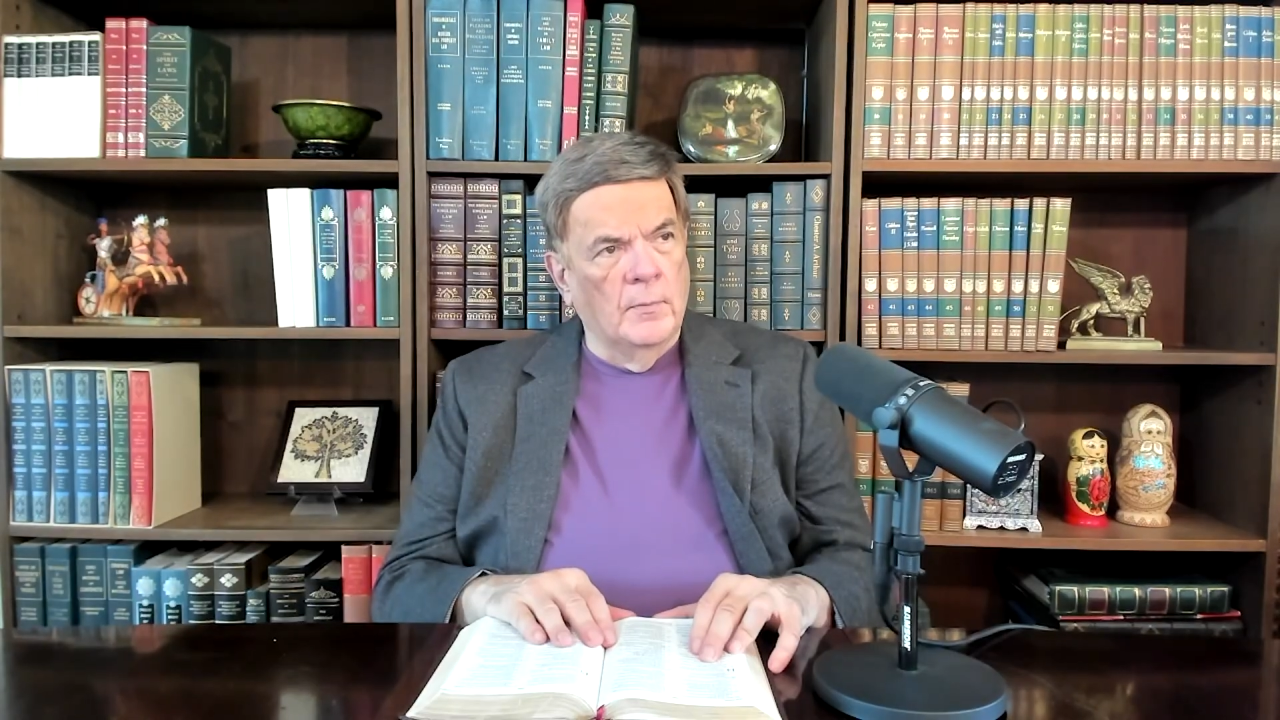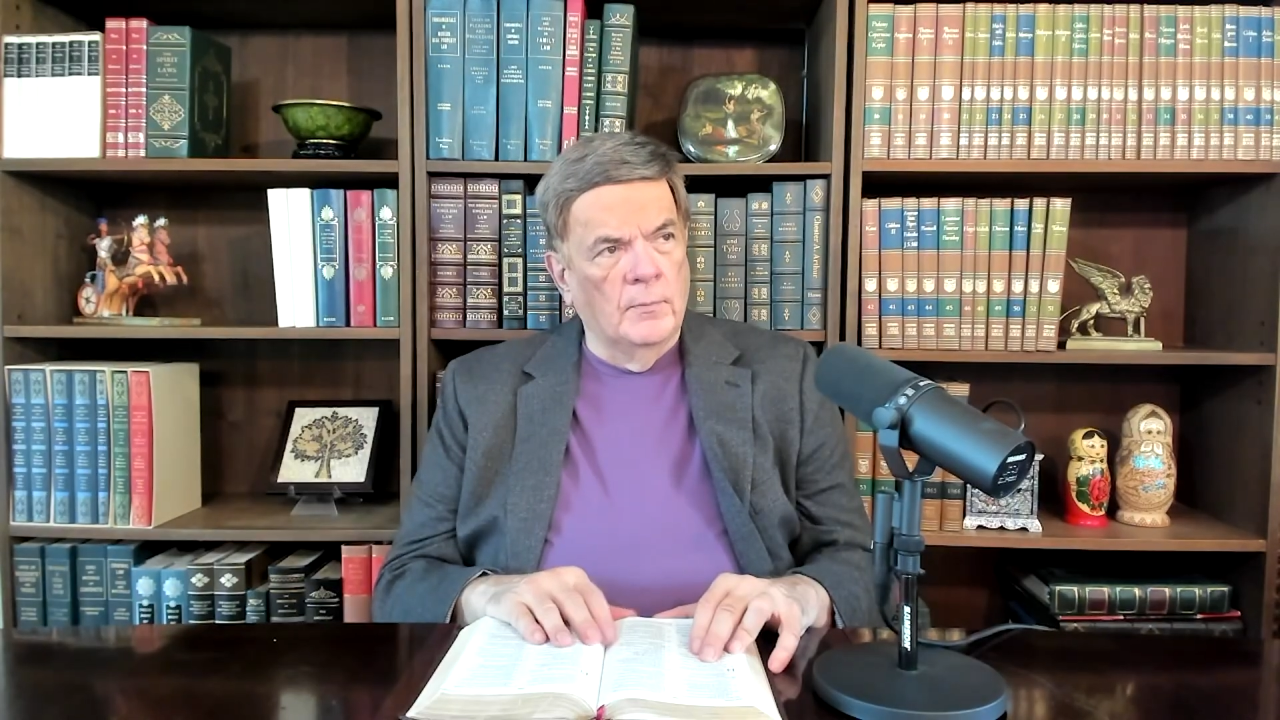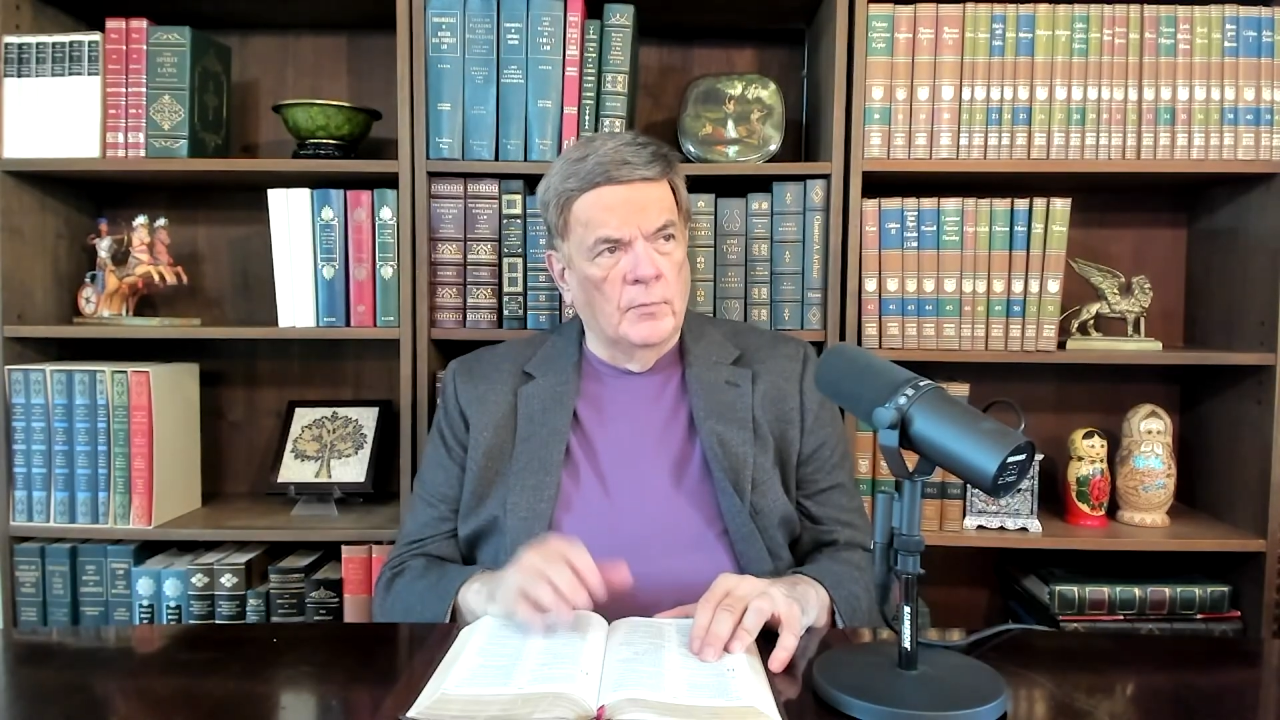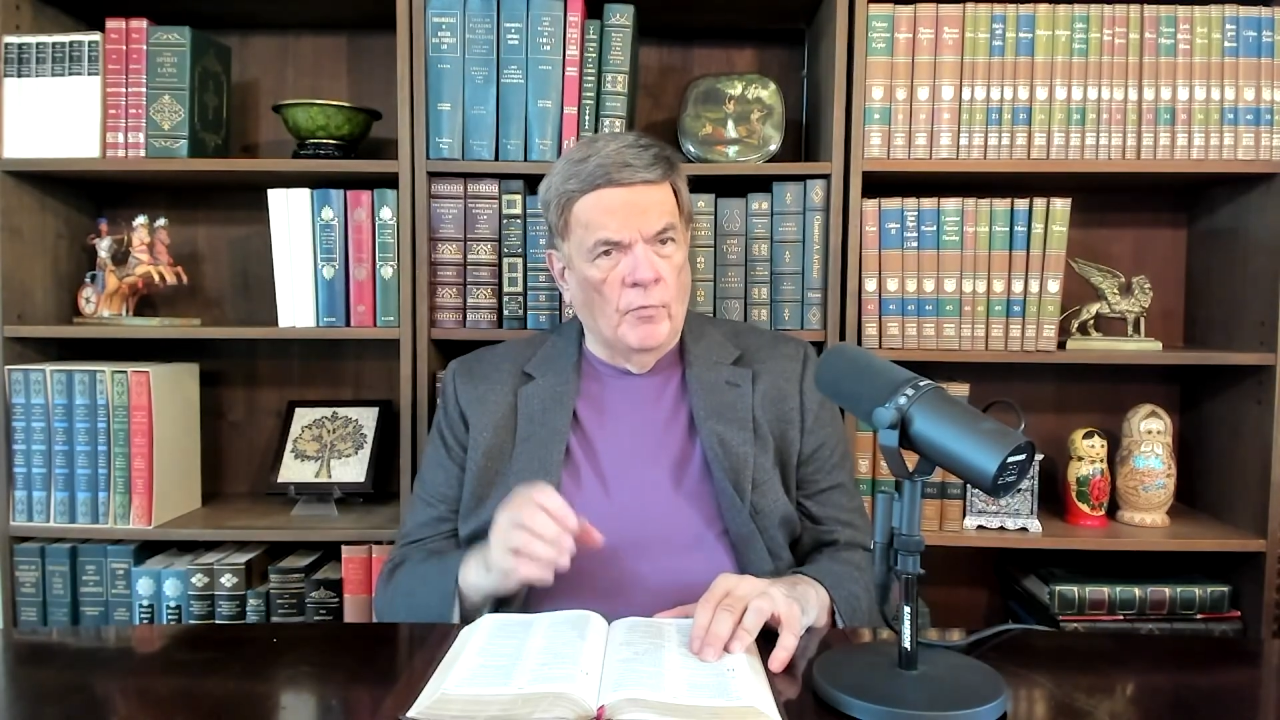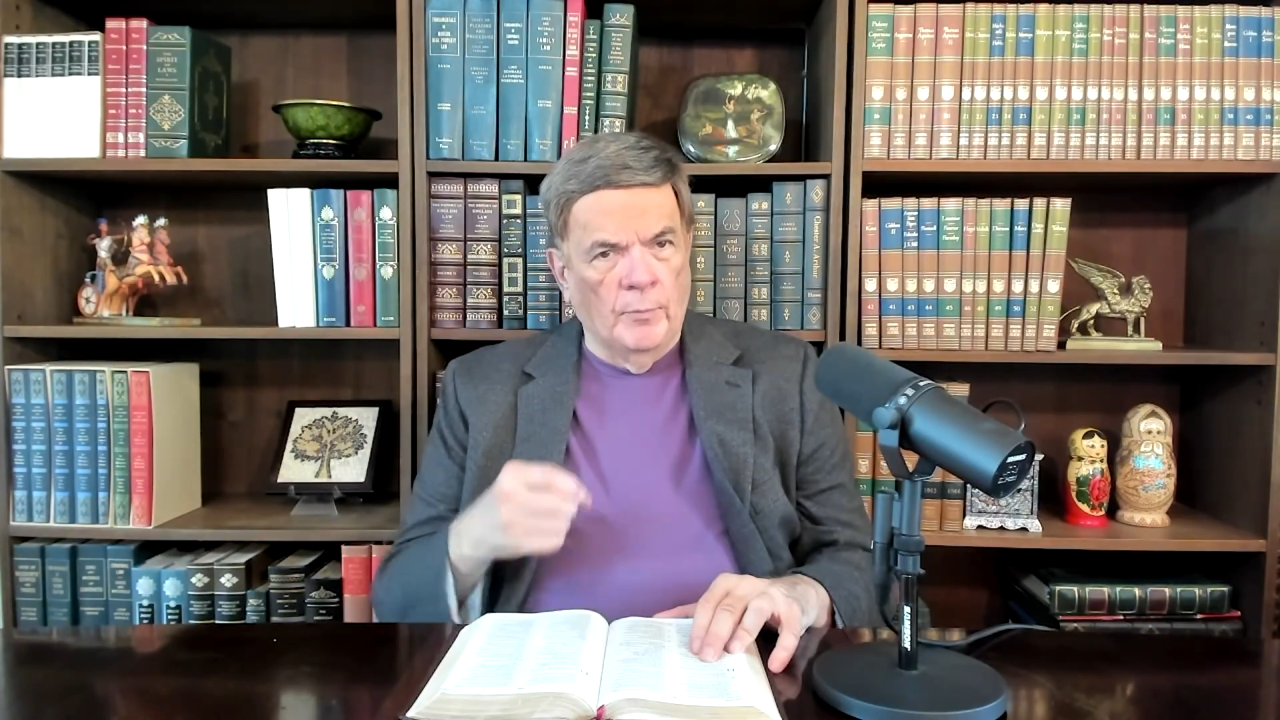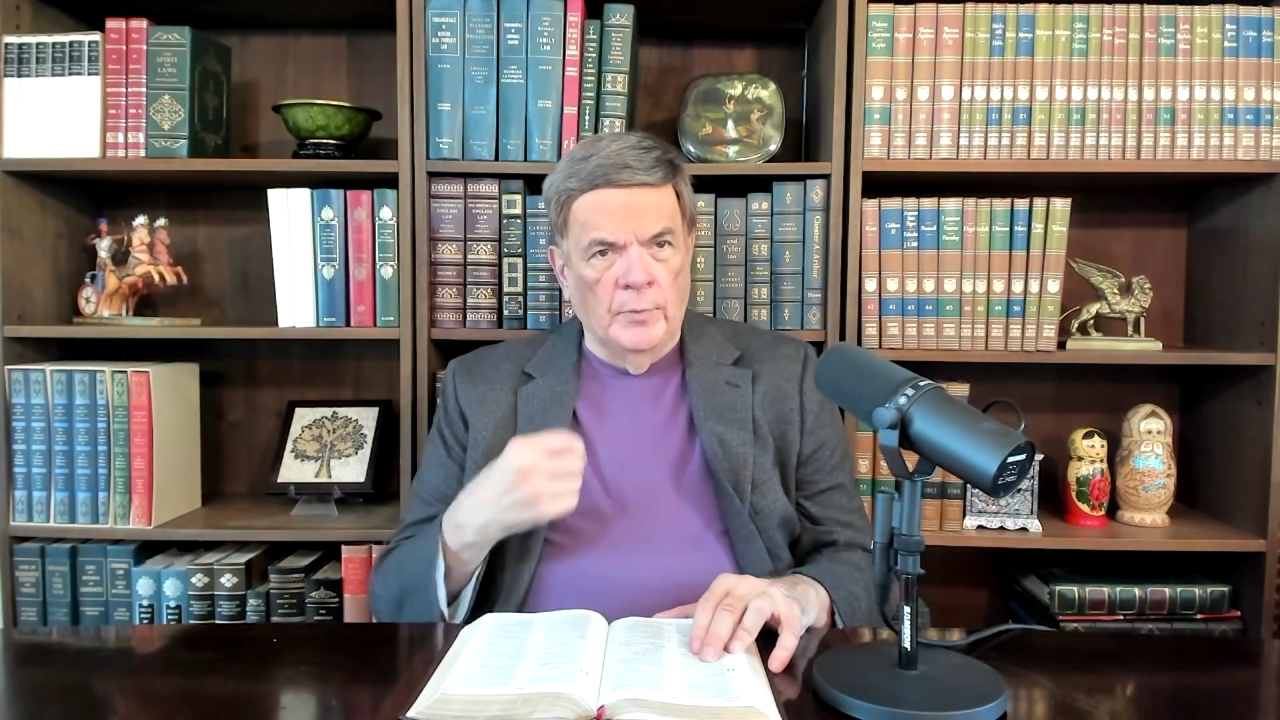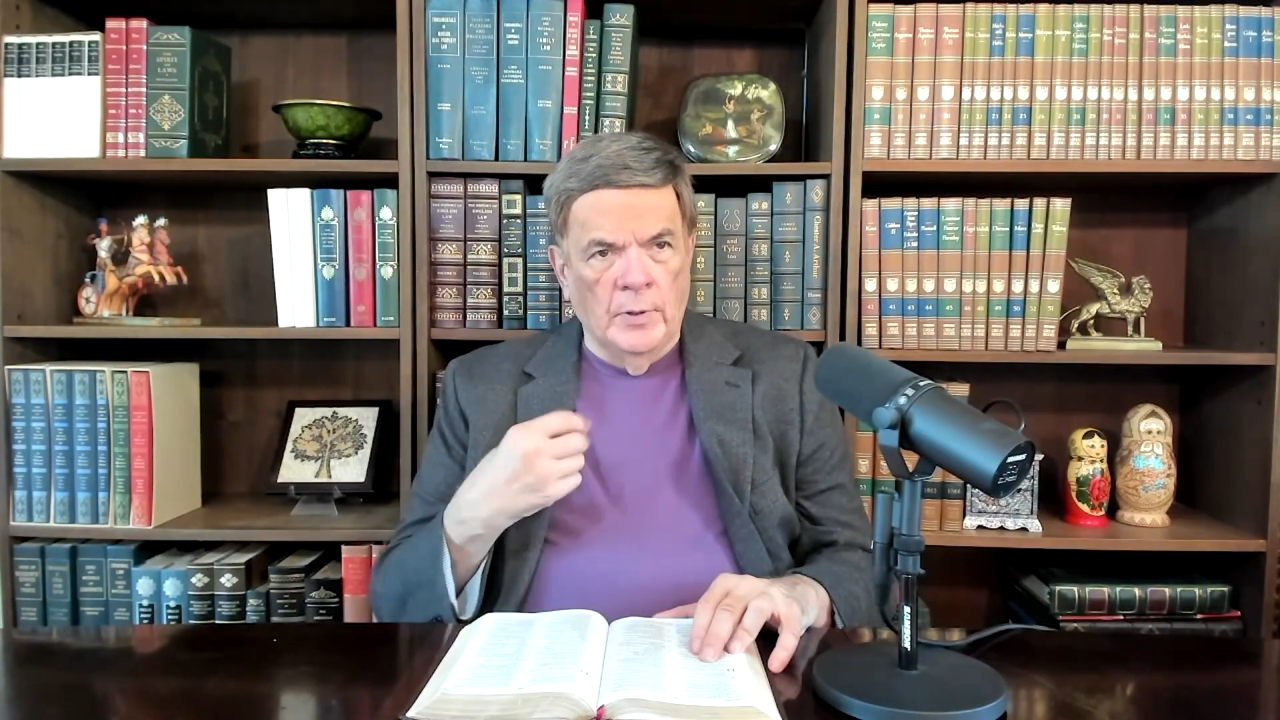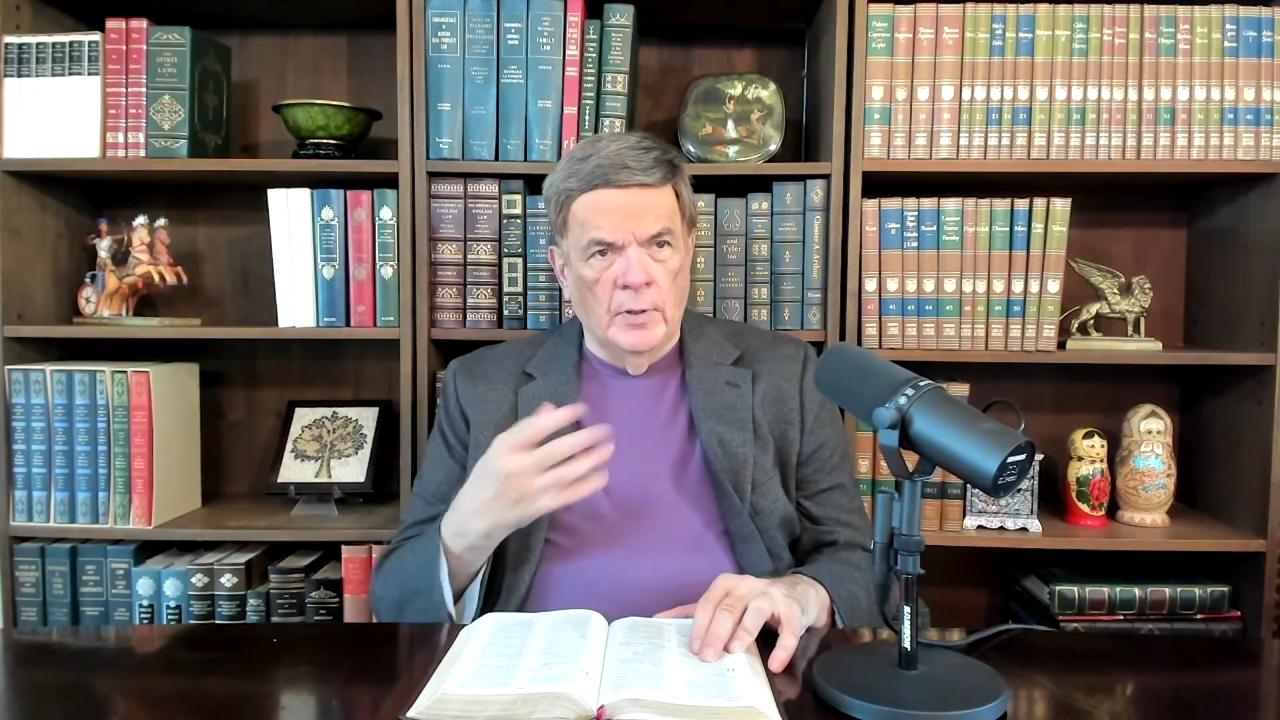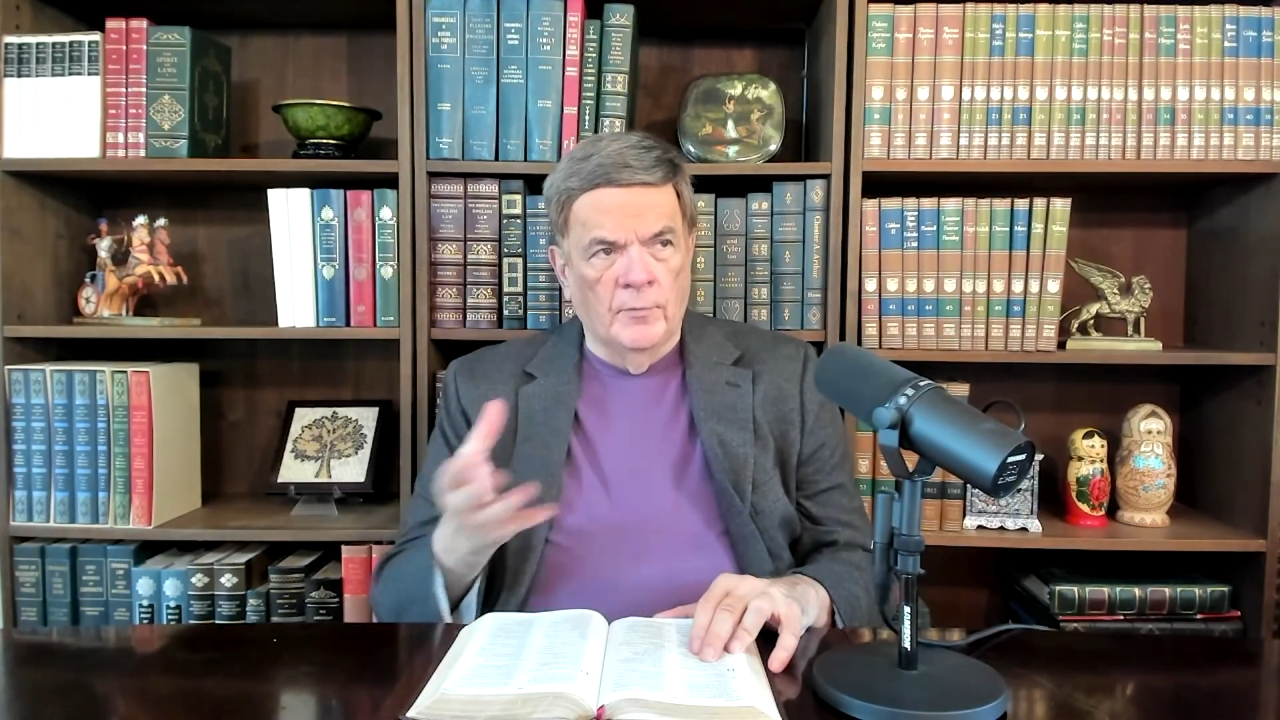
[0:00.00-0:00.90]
display a